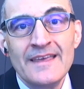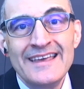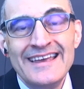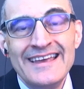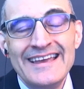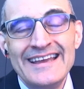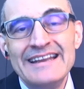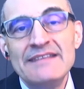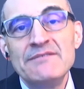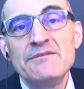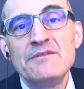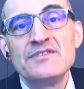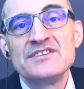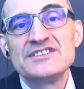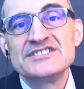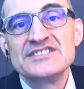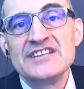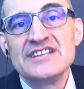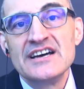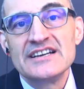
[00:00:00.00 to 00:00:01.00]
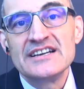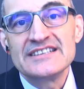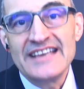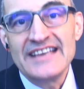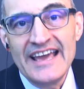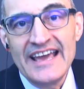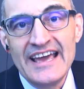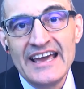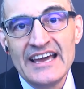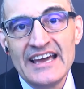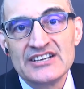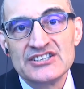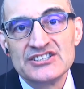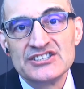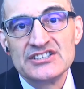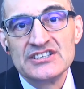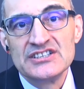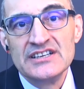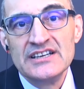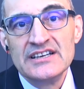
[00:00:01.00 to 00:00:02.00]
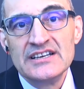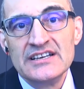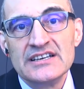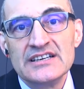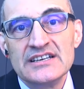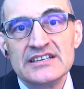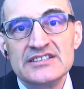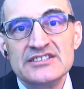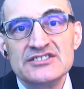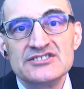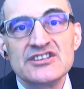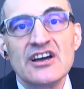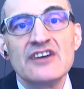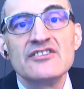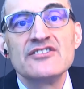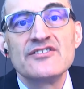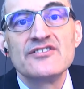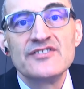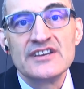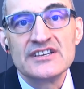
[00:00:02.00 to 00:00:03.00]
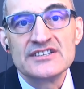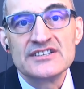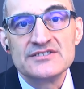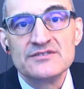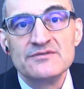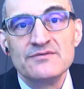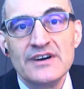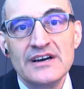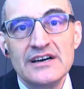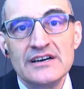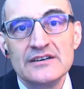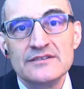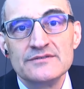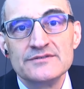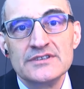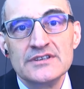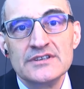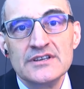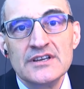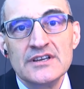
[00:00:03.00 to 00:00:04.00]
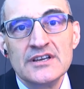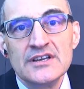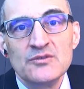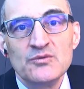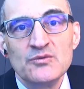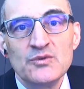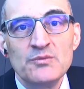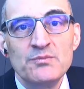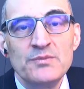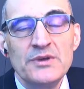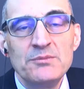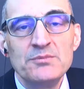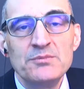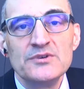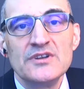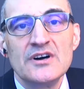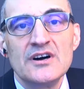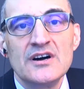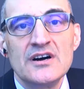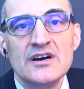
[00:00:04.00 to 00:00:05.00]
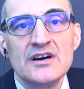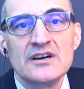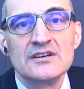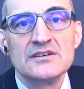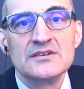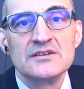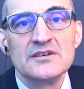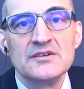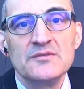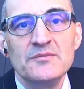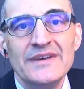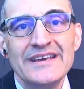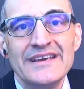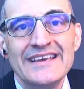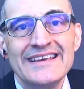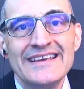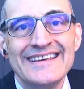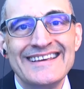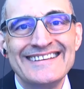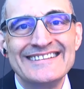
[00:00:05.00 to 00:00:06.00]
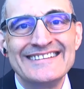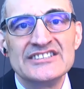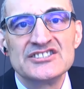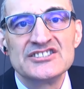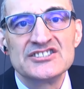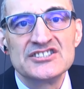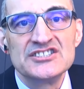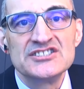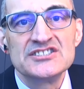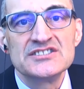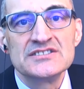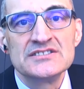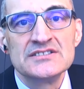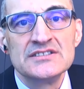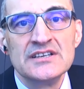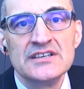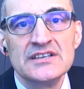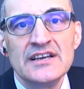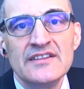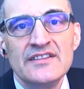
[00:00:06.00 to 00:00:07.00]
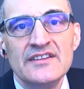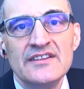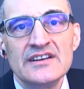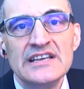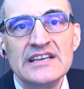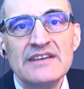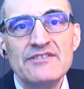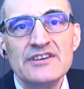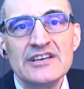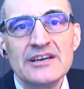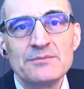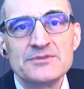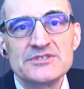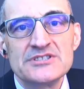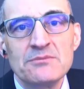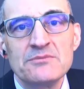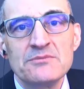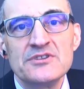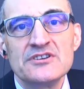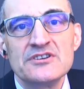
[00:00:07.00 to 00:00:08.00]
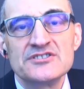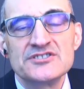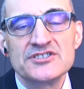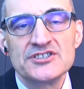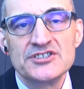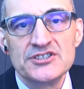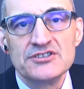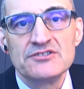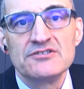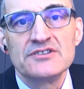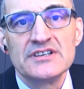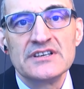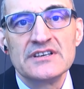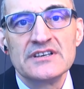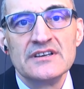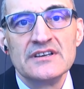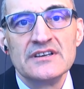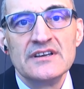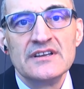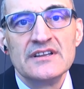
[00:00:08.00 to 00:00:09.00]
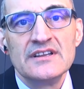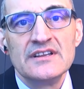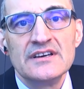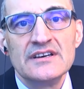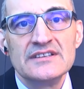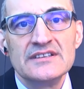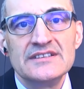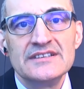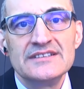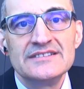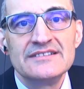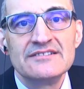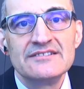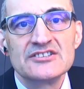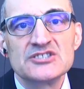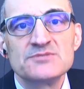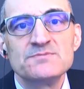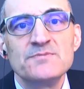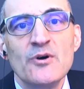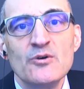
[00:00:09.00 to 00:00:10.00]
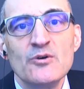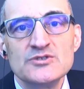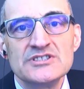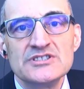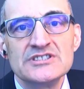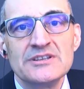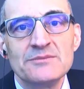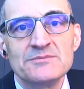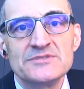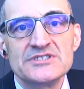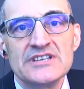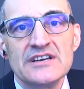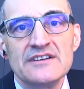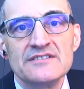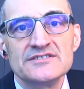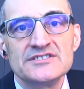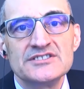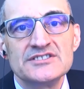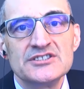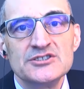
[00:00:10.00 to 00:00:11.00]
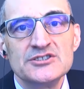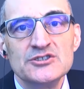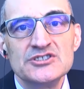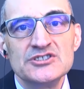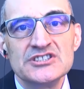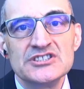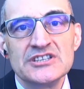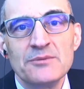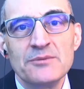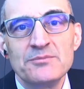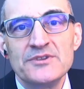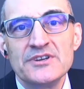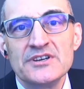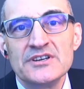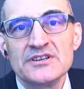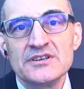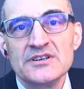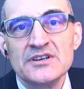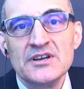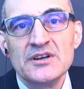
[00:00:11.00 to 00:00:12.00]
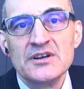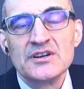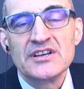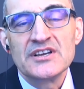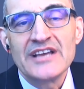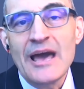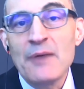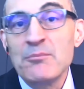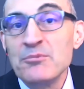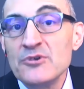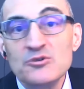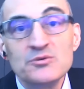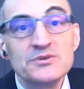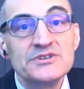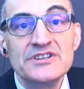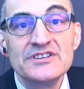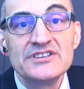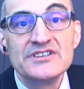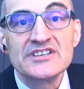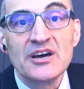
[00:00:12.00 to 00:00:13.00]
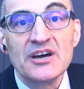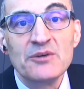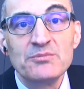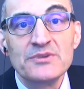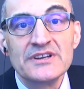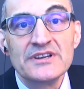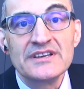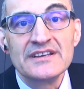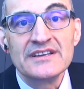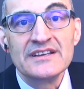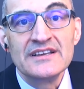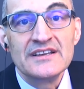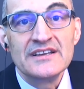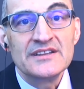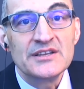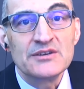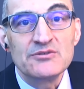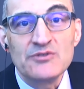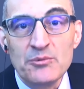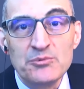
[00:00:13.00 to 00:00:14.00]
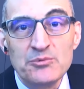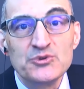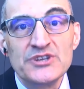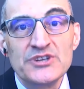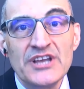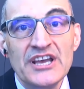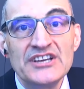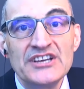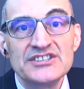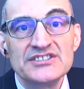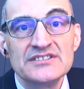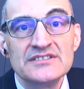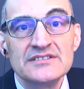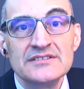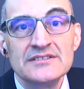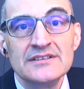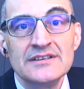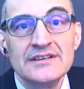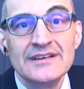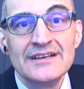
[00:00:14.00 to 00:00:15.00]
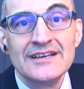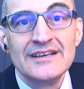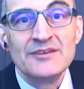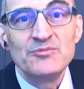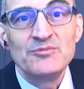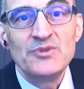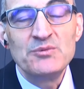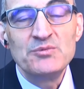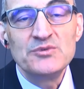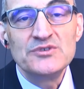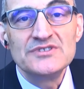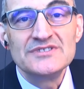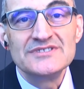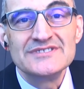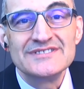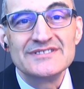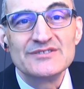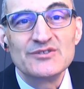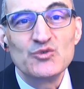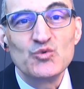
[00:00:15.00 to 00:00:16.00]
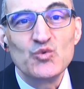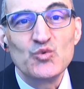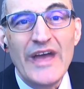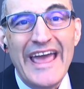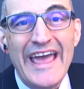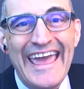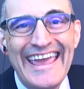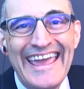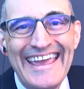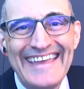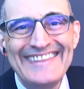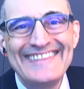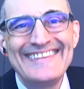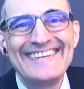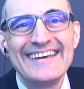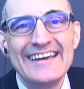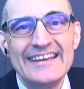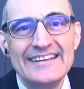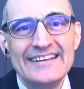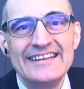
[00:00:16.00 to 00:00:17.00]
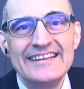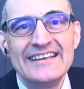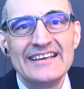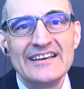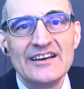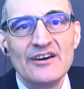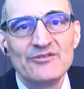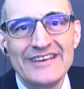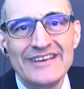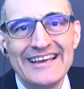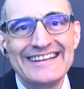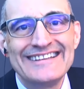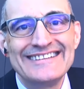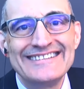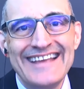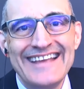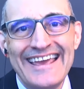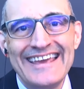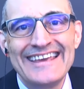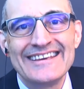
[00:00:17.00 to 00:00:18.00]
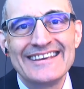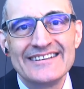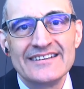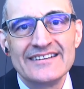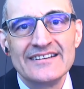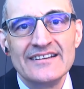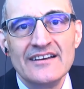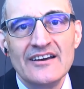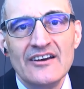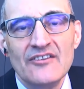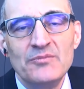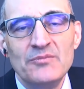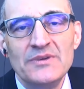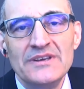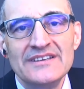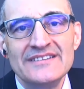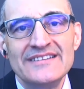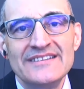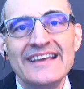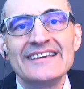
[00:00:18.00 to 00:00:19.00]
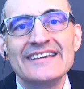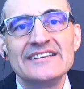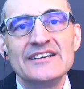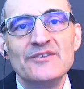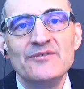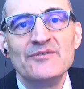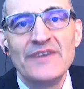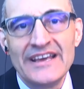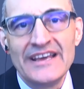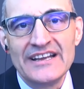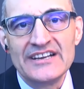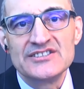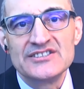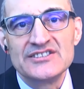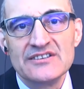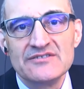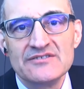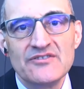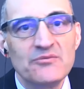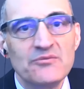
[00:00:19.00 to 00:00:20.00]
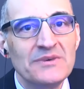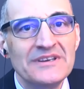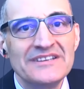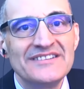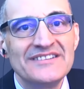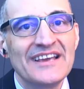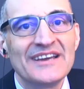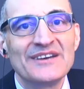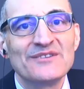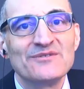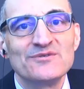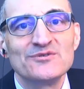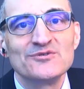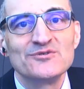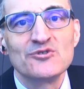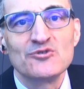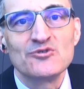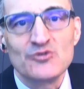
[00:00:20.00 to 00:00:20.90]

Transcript: And even if it's not cash, there's other things involved. When people are making a decision, they're giving up some of their security. They're exposing themselves. They're using up their capital within the company, their reputation. People hate the idea of getting taken, of being taken advantage of being taken for a